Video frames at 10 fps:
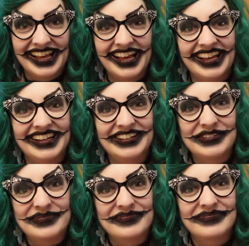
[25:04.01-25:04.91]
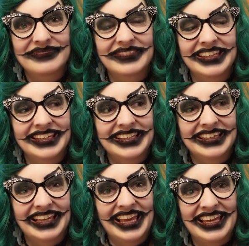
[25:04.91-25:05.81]
and
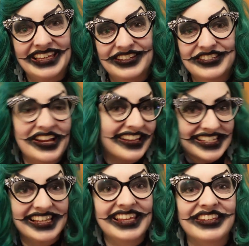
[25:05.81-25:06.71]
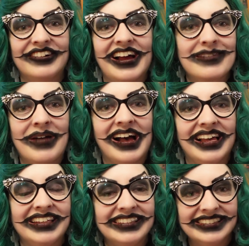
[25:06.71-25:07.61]
tossing it in the crock pot.